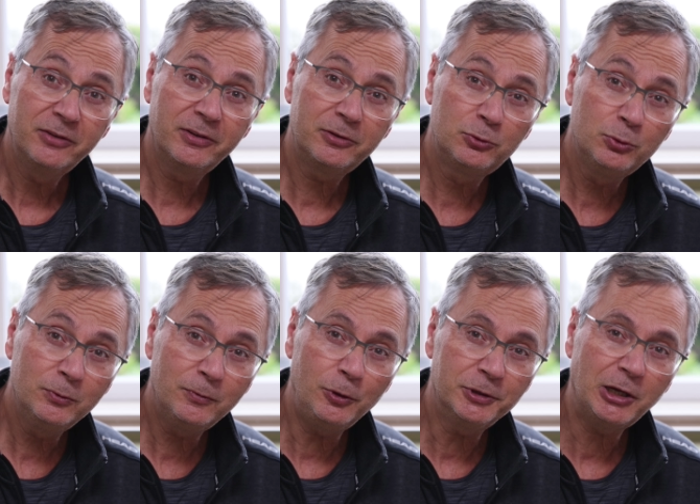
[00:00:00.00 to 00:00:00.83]
is a
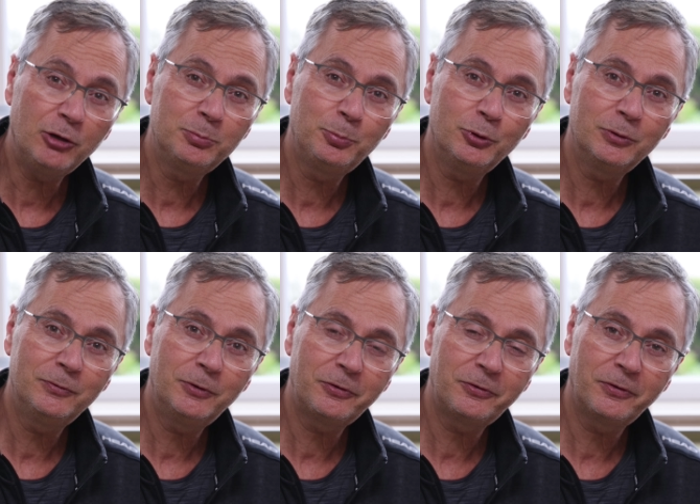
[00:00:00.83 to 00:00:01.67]
2-volt output
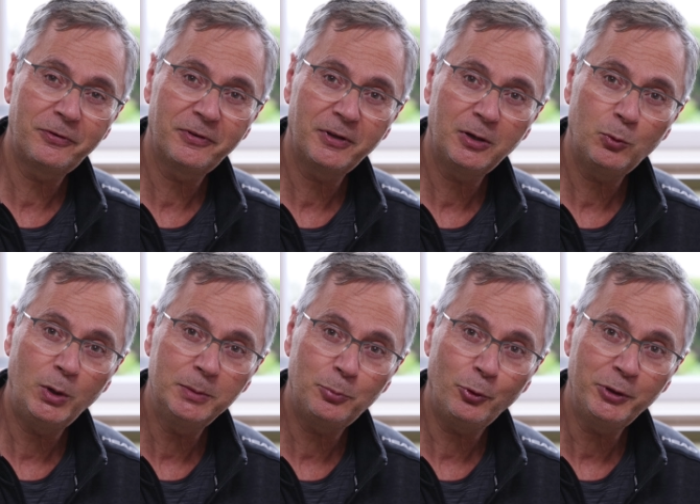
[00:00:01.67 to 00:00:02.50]
versus
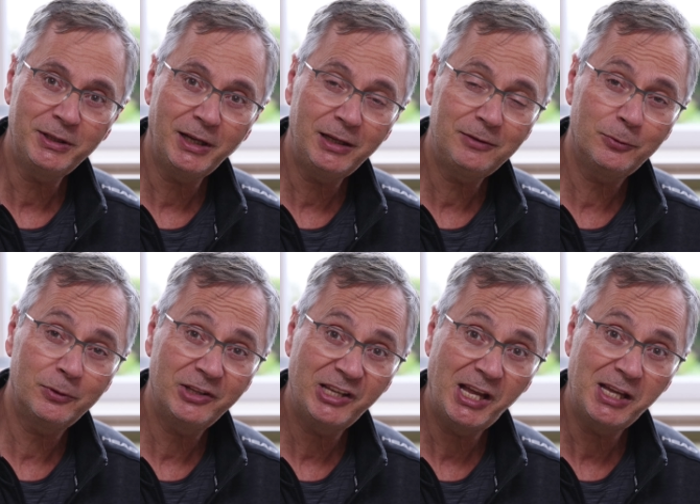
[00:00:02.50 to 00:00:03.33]
1.8 for the